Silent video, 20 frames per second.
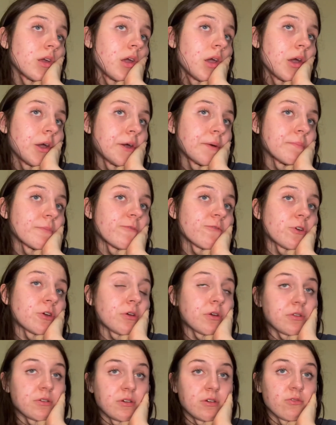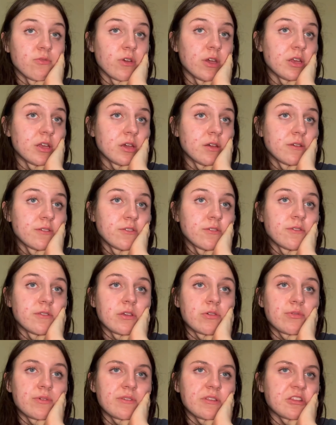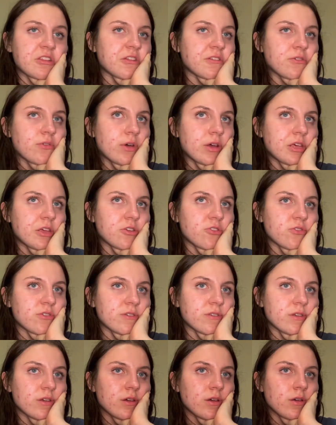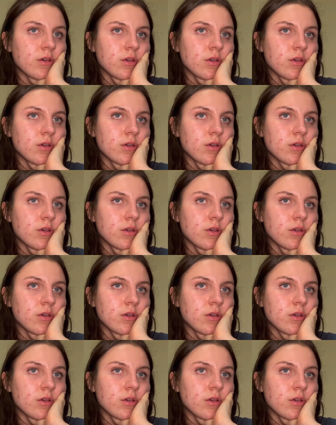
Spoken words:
Frangretica ratings because I always think that's quite interesting.